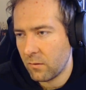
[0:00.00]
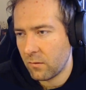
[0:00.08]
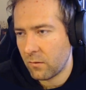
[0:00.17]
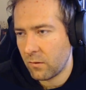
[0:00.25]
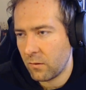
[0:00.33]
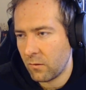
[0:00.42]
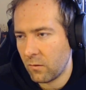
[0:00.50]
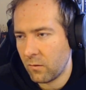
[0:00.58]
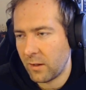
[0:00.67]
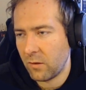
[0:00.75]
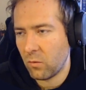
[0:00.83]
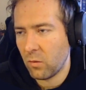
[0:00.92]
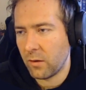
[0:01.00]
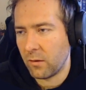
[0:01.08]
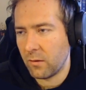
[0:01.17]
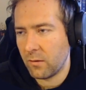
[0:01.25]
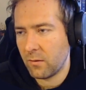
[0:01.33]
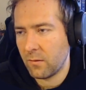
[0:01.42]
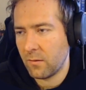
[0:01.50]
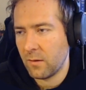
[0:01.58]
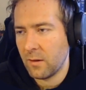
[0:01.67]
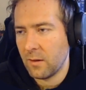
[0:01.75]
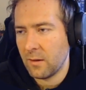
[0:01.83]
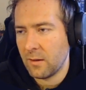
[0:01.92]
3, 2, 8, 1.
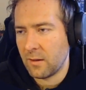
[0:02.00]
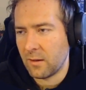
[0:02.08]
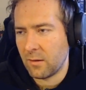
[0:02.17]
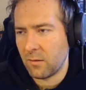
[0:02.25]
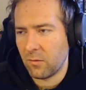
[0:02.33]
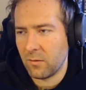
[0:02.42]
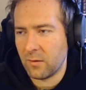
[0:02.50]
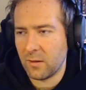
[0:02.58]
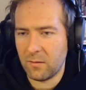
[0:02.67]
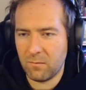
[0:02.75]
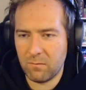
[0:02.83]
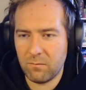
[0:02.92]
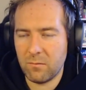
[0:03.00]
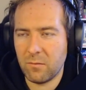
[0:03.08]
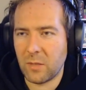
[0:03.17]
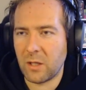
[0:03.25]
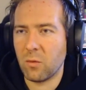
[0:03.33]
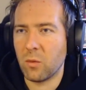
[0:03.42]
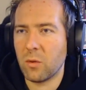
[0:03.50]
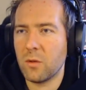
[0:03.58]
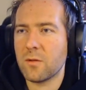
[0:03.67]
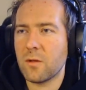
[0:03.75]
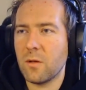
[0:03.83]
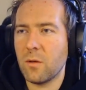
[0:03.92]
That my
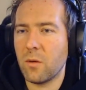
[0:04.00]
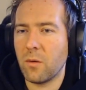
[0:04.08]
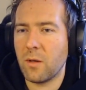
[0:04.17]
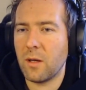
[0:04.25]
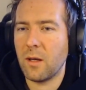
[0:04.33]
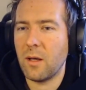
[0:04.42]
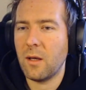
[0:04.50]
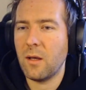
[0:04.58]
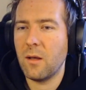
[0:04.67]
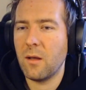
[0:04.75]
coordinates look okay.